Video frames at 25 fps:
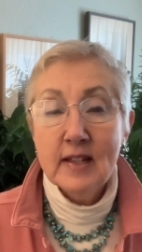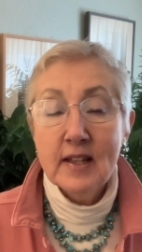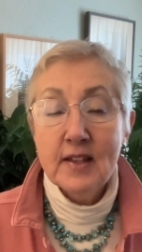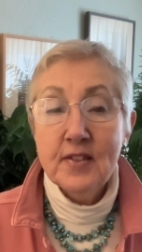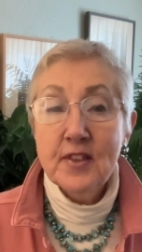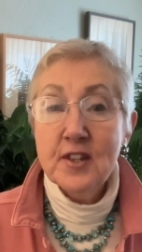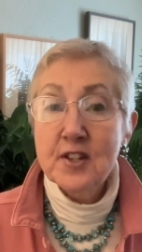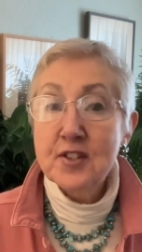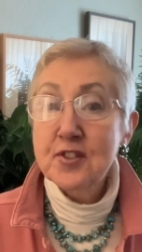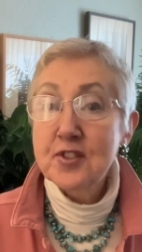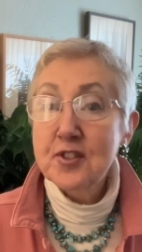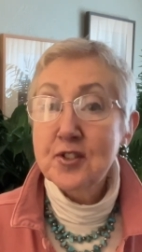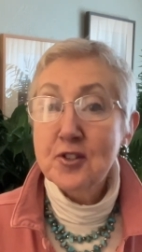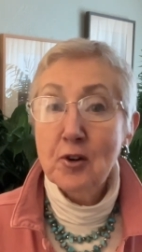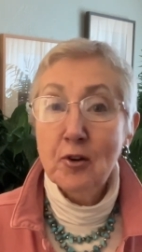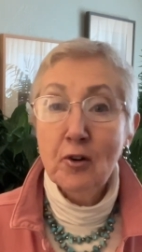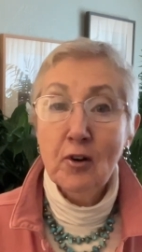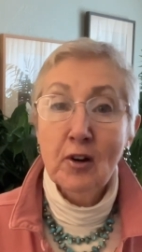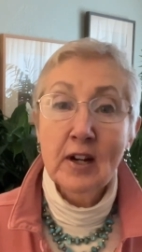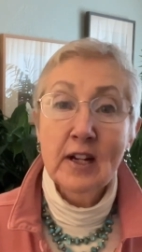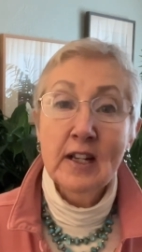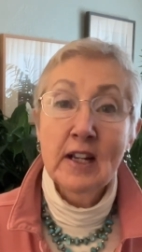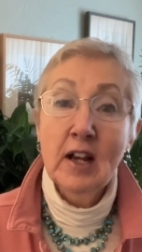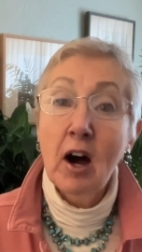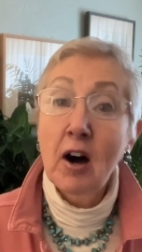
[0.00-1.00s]
This
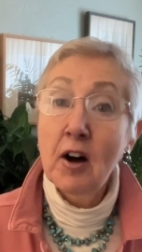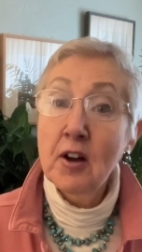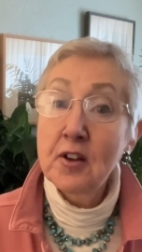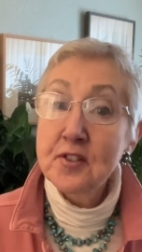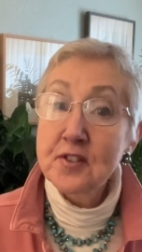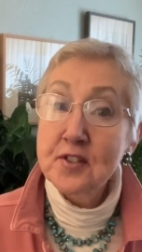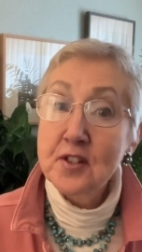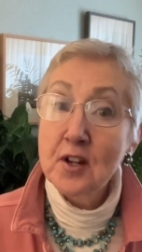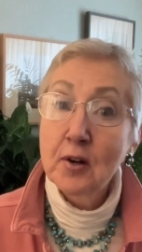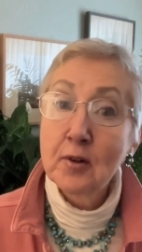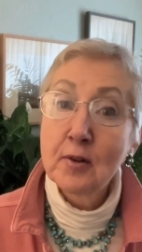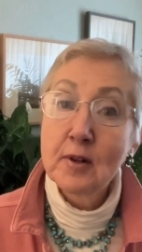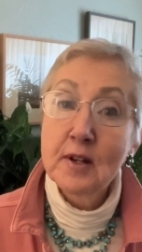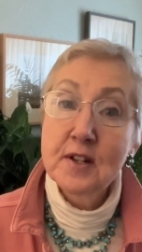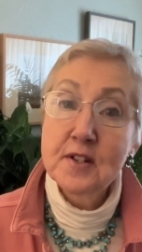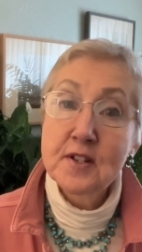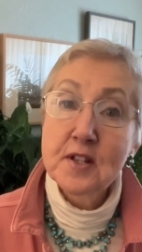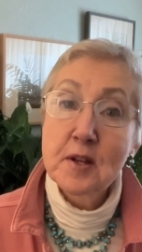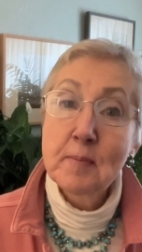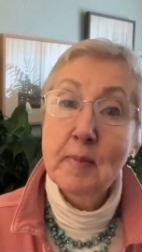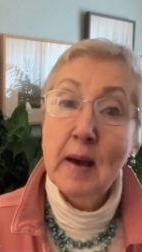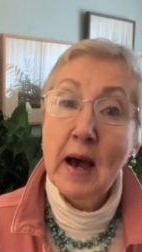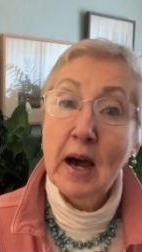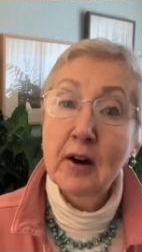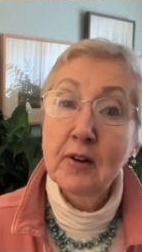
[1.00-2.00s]
story also is
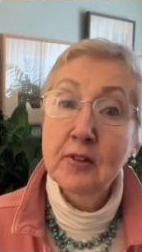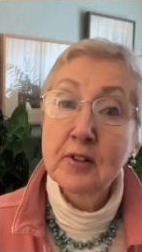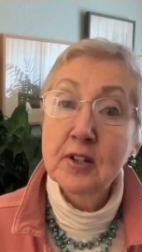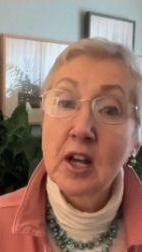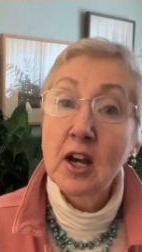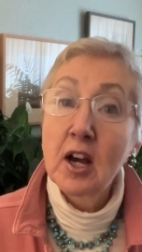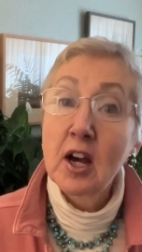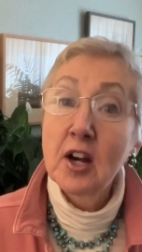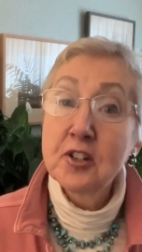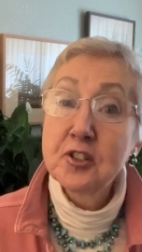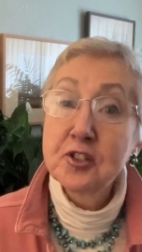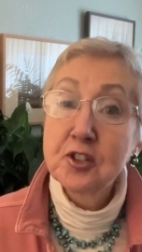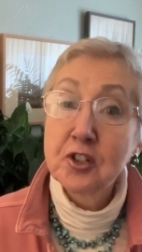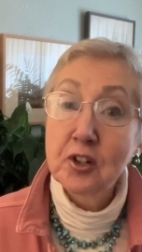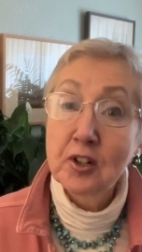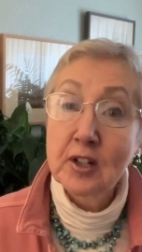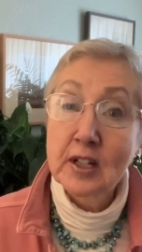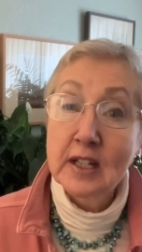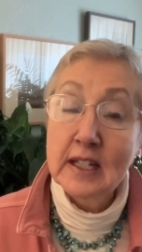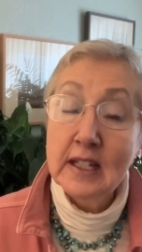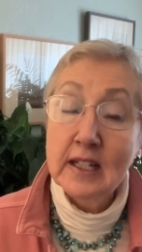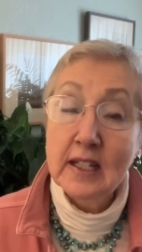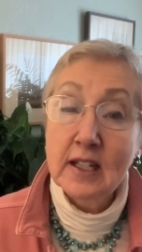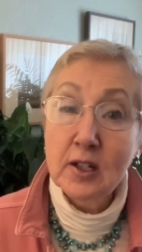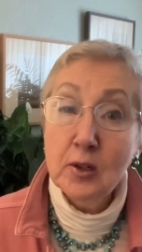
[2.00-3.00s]
about a
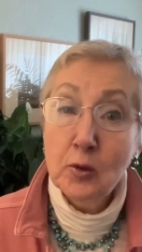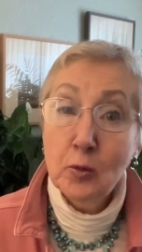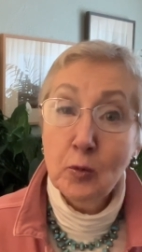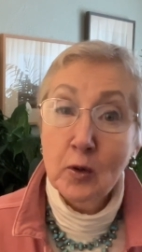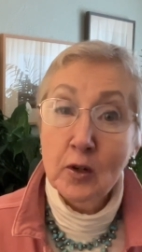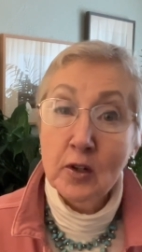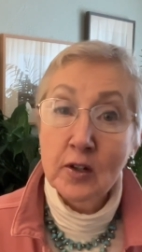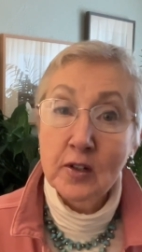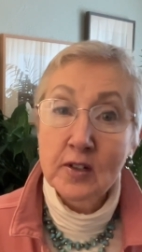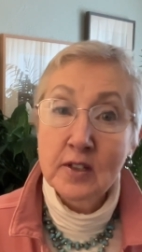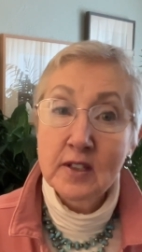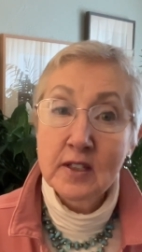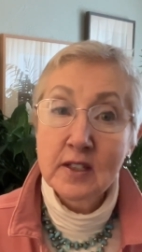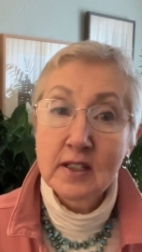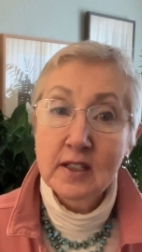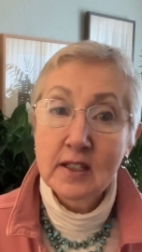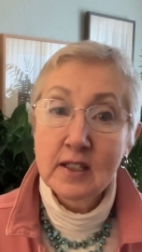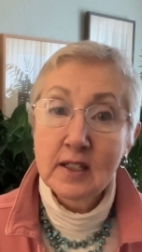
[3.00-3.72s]
journey inward,